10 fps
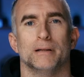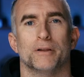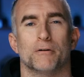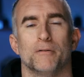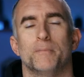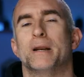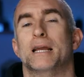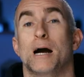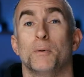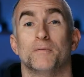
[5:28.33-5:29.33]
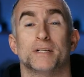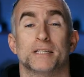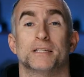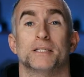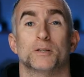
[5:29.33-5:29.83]
There have been a couple of
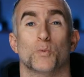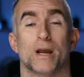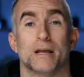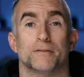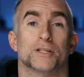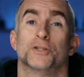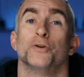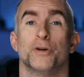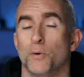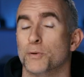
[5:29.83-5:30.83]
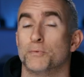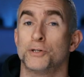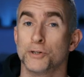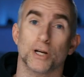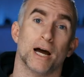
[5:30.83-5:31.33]
instances where the studio or the
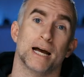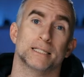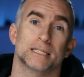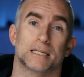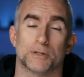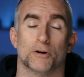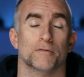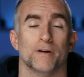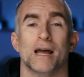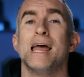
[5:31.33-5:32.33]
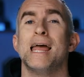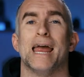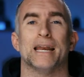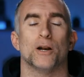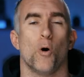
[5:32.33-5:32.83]
producer hires a cinematographer,
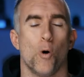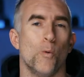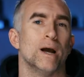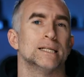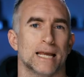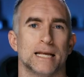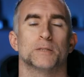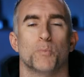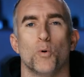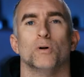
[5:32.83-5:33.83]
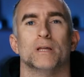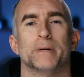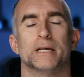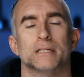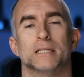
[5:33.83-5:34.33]
and it always ends poorly
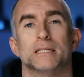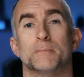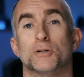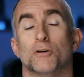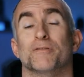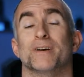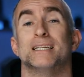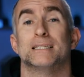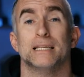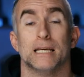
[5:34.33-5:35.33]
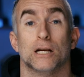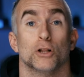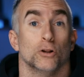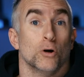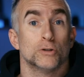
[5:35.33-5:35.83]
because the cinematographer is the
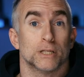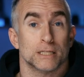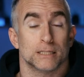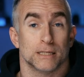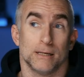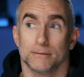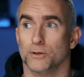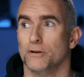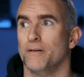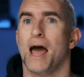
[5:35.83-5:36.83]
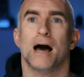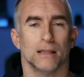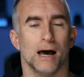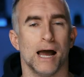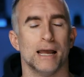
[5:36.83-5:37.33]
closest sort of
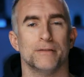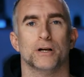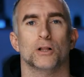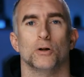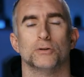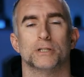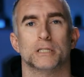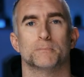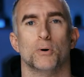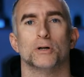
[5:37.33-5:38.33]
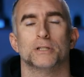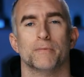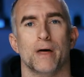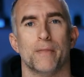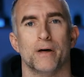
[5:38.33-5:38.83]
ally, the closest
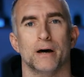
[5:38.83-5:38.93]
person that